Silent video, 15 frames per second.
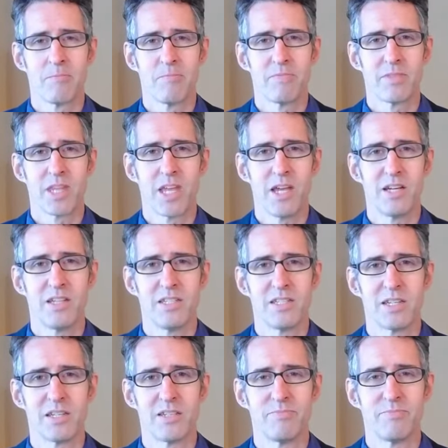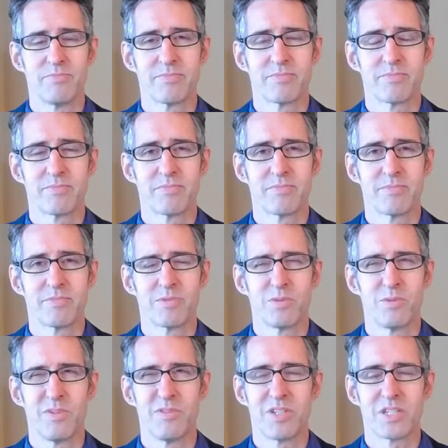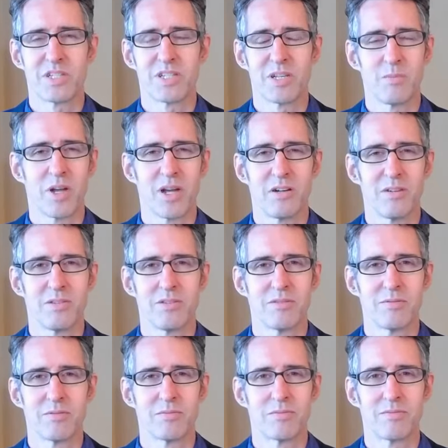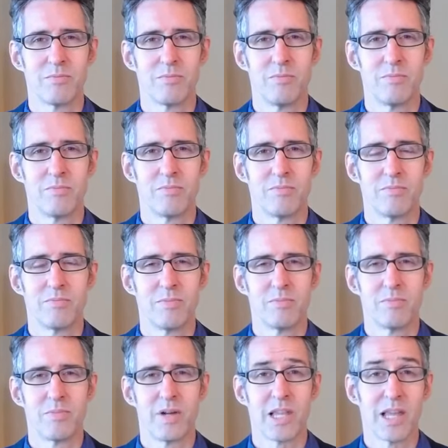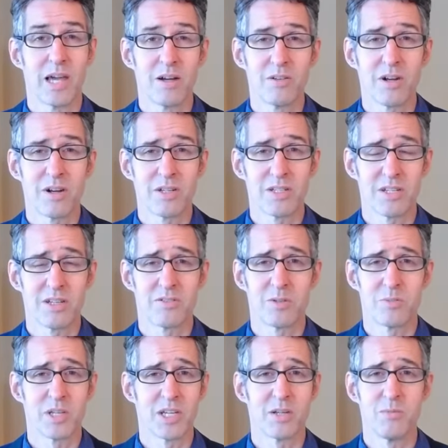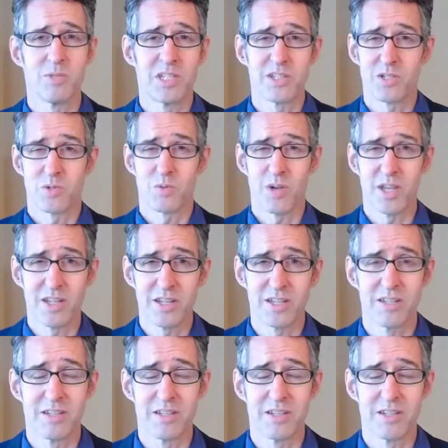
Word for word: And um, we've just somehow allowed ourselves to become dissuaded